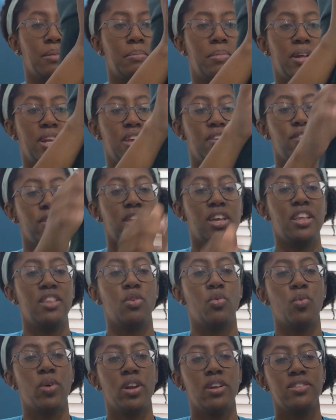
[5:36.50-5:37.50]
But even in
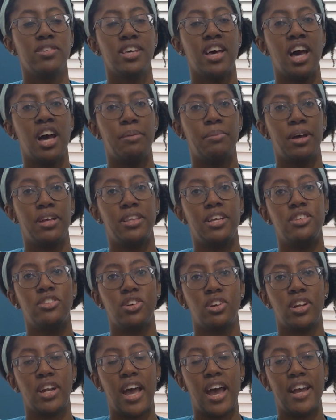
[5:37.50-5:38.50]
the wintertime, like these
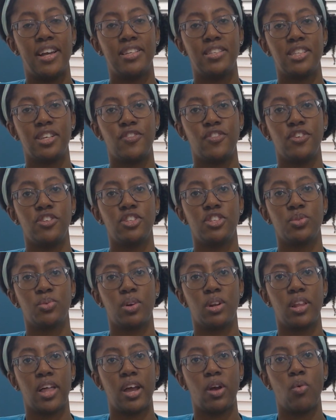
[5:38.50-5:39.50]
are nice if you just
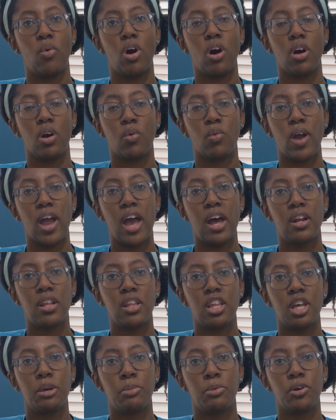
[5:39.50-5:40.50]
want to like walk around in
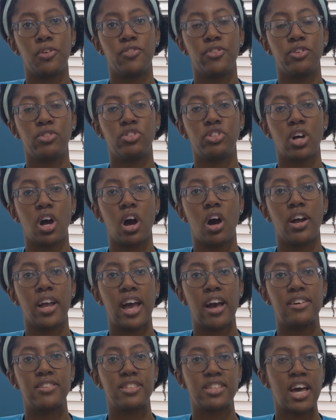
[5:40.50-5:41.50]
them, or if you jog
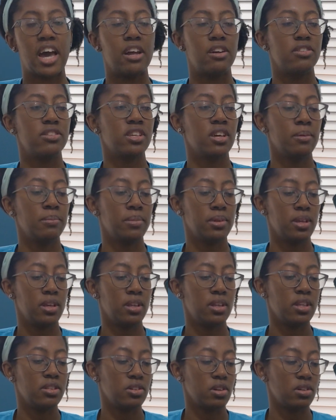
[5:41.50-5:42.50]
outside or
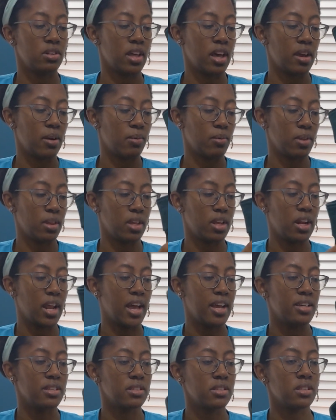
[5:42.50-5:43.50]
something. These are like really
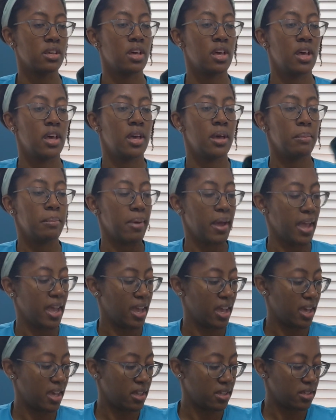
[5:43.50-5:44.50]
nice
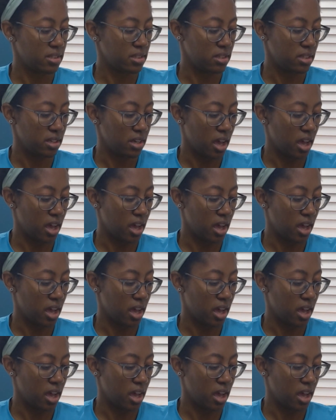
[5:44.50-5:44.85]
pants.